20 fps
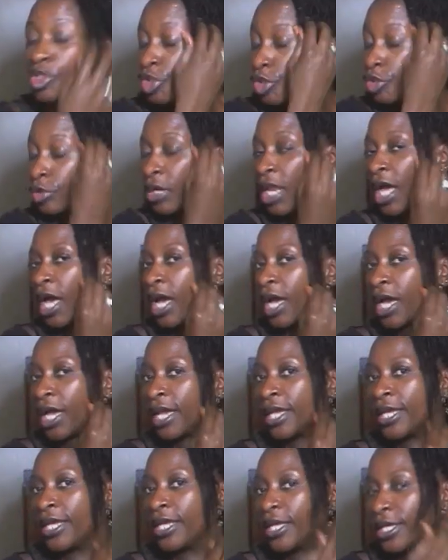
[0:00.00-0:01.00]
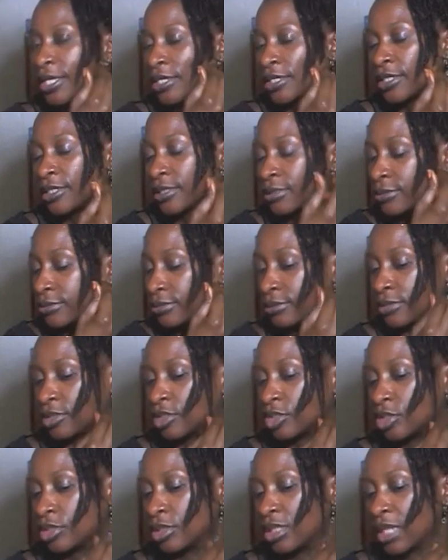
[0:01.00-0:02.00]
Do you like?
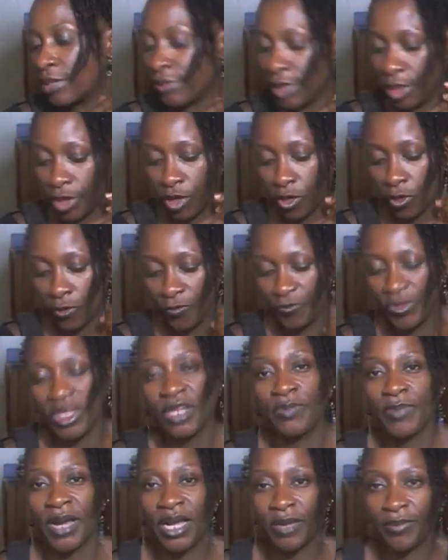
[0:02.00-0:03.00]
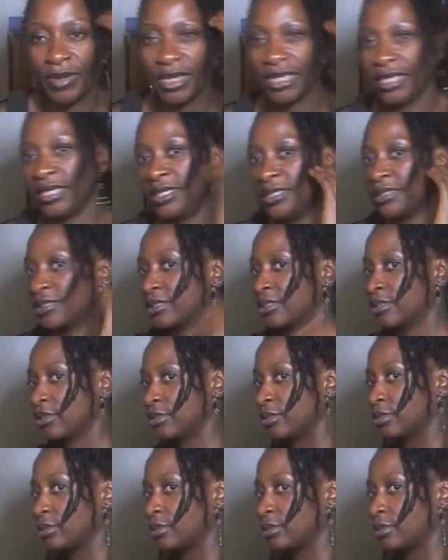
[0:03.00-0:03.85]
Let me know. Feedback, please.